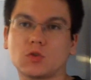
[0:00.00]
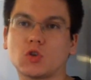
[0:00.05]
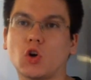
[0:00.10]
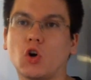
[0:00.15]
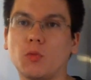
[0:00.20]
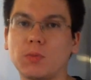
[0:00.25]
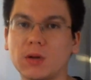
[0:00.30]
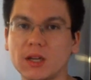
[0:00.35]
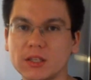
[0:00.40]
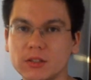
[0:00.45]

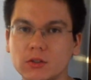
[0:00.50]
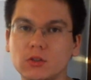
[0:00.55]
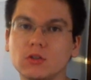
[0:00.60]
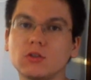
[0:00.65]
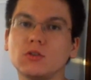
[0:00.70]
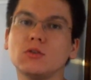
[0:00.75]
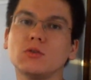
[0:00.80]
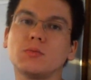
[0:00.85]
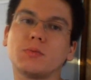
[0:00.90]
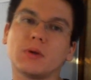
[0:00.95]
So
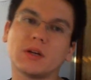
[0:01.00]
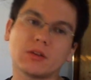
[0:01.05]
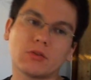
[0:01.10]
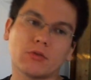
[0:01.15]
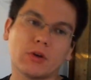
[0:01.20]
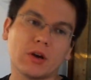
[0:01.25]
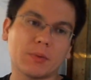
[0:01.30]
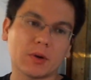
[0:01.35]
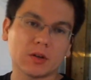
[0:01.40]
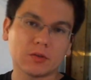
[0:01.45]
+2,
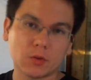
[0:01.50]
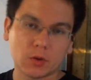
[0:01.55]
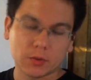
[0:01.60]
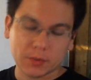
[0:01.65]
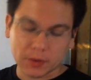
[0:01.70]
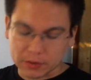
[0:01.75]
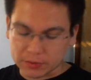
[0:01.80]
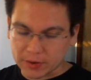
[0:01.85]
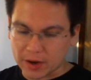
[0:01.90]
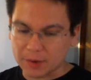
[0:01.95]
+3, +4,
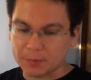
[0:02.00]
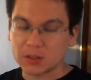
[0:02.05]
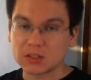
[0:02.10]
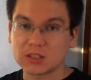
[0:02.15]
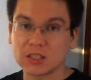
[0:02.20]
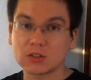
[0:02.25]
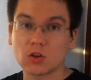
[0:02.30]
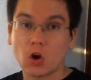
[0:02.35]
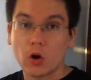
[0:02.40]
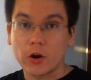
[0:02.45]
+5,
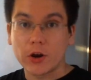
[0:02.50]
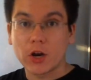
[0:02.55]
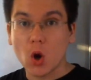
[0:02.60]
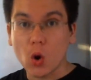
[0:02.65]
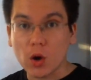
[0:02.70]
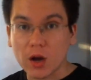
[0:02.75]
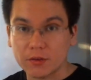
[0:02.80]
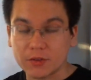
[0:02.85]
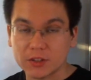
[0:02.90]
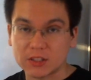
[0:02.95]
+6, or
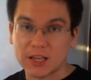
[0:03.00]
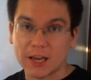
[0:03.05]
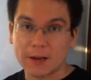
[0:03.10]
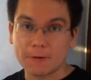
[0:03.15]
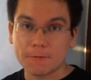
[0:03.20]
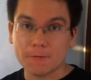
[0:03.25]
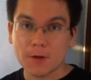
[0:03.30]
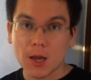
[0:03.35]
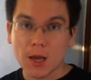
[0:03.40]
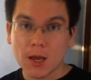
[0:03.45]
no cover save.
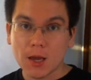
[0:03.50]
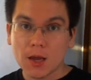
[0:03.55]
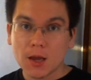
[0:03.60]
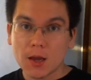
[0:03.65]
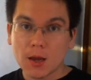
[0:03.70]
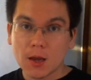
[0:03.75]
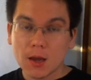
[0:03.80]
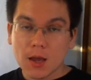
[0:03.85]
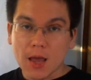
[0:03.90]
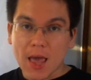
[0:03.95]

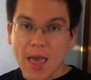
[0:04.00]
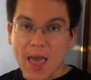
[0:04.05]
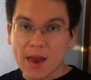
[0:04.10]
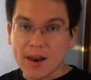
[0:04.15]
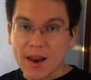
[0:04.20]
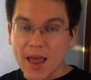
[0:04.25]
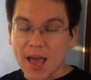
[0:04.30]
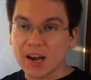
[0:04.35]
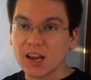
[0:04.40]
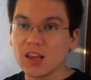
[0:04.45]

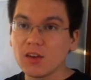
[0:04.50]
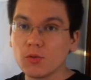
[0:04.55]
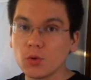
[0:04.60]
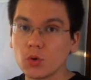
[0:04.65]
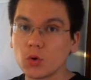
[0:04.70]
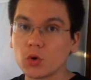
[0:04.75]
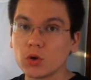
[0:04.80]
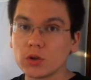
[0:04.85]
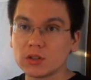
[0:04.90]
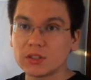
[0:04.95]
And any
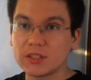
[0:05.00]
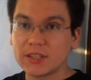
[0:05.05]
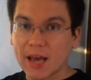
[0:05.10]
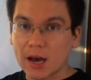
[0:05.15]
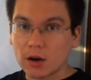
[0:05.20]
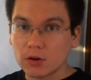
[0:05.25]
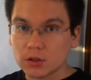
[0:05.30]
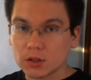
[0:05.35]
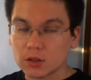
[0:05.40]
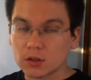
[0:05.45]
wound
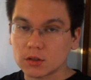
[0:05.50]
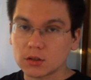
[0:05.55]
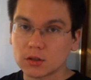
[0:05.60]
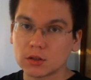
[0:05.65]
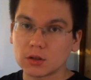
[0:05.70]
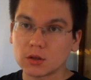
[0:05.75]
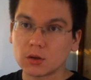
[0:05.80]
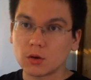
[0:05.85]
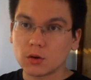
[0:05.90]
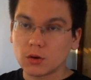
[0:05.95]
dealt
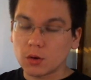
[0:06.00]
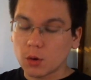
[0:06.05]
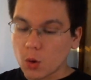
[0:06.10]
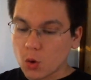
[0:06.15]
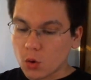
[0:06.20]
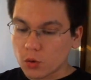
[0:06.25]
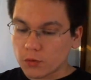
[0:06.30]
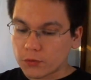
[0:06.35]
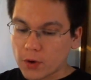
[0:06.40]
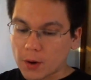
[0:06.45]

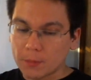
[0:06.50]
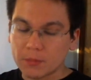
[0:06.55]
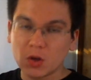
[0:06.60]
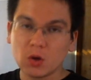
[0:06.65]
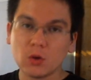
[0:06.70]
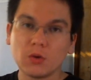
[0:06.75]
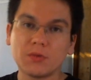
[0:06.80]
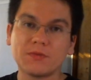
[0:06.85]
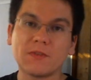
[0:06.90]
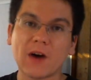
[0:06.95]
from
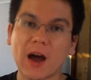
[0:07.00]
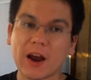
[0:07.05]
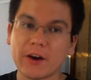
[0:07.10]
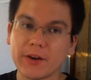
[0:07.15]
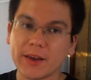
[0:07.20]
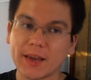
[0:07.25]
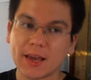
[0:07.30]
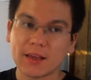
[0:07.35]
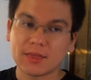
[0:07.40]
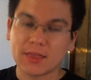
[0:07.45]
you
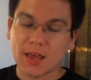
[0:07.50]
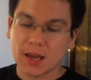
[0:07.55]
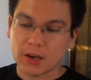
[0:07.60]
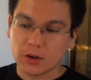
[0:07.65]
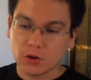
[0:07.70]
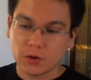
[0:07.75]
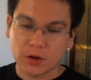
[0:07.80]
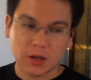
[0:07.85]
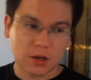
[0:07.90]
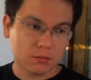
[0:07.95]
firing at
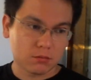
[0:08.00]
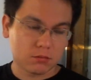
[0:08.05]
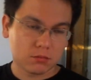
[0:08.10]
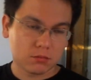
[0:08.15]
that unit,